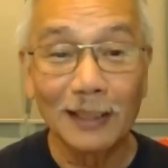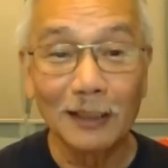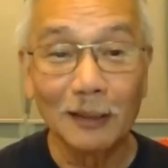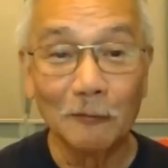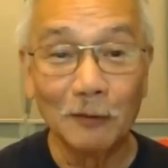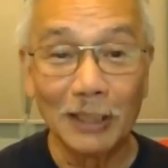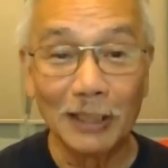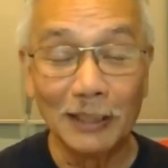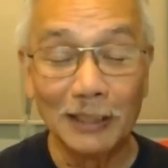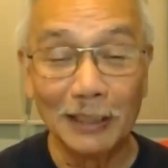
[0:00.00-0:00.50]

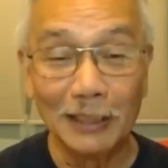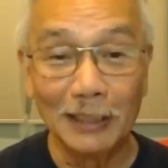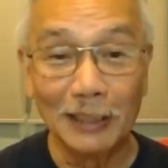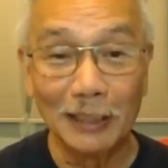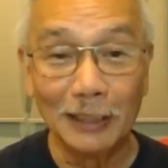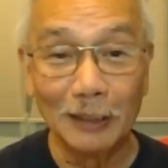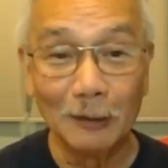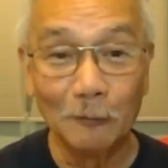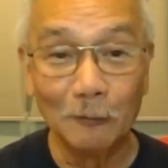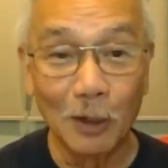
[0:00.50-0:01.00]
uh, with
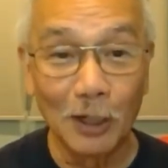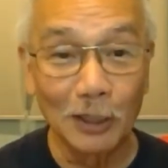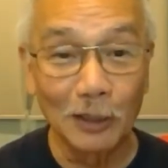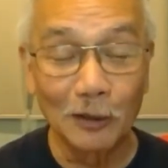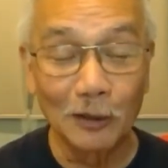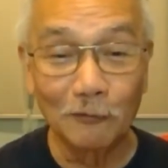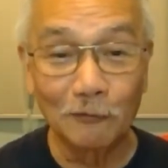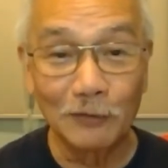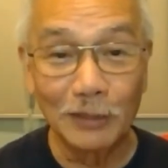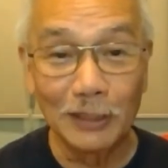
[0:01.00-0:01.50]
the
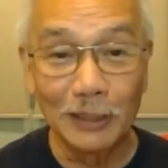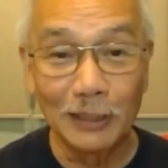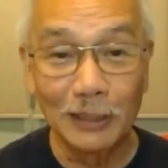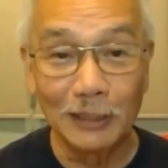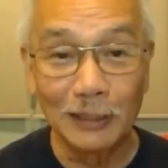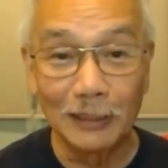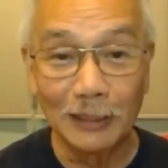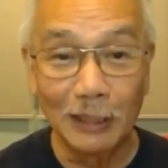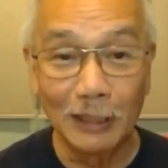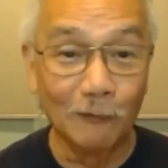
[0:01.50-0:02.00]
work of
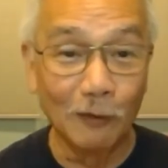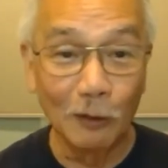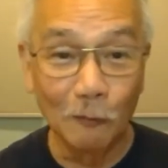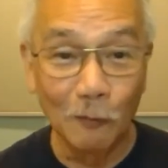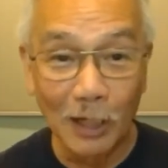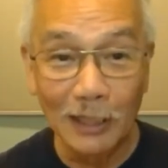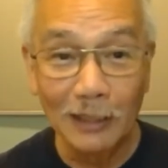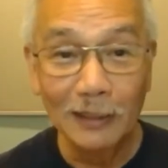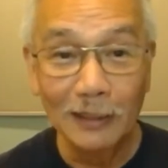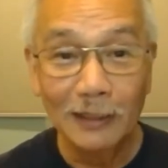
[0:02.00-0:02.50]
the
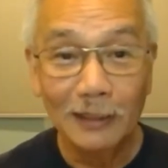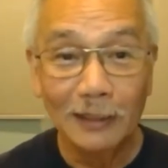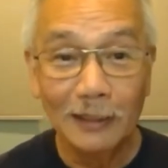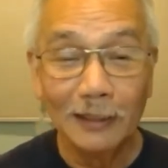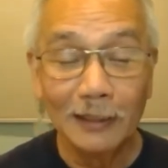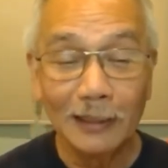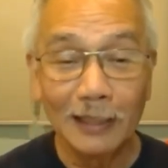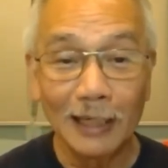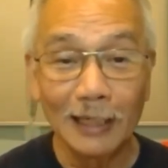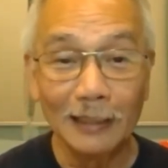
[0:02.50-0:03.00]
evil
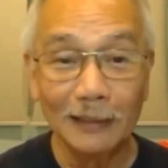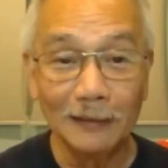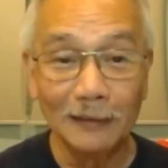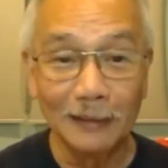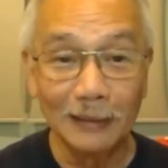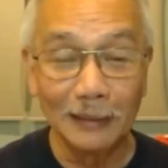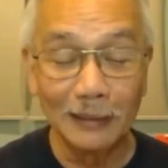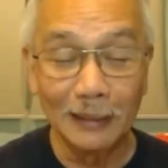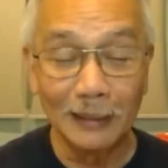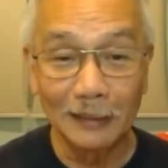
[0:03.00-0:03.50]
one and
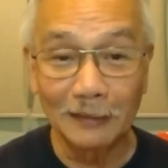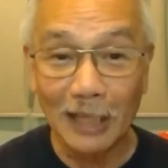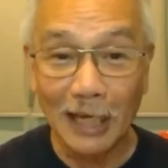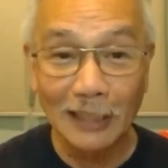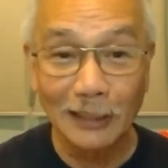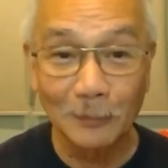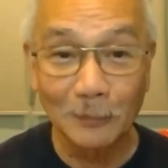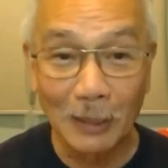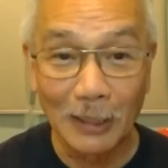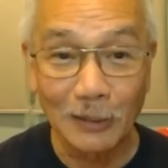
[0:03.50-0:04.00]
the
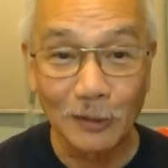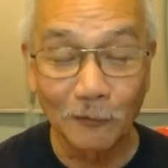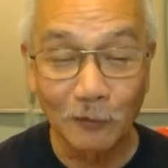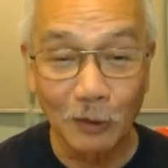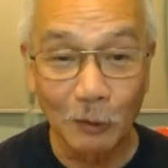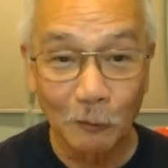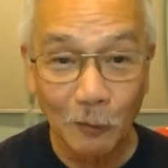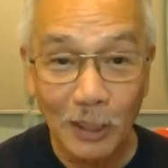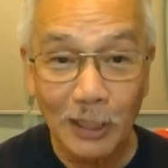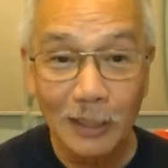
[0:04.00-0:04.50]
enticements
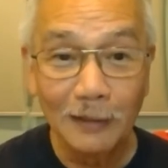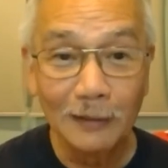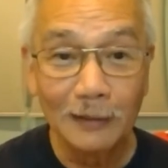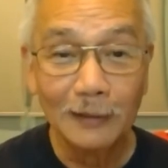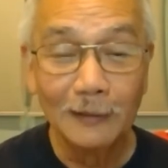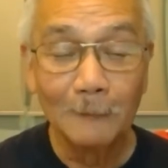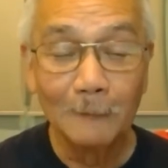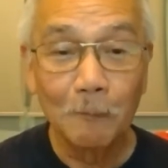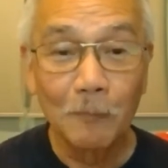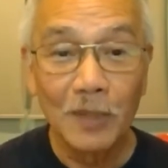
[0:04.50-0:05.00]
of the
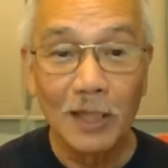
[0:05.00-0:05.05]
world,